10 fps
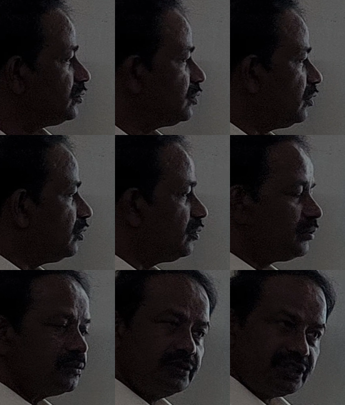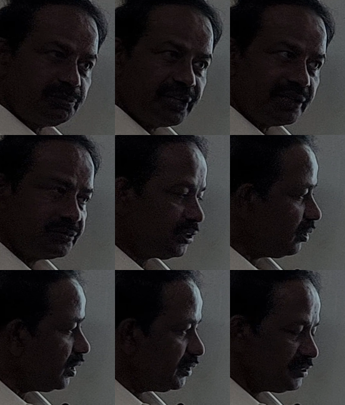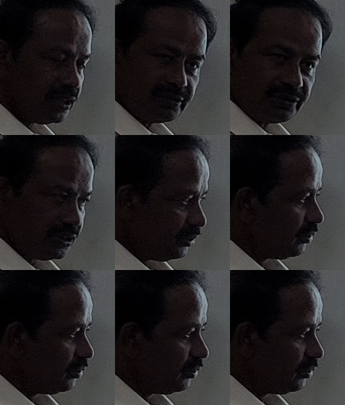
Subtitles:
So this becomes 0 and this also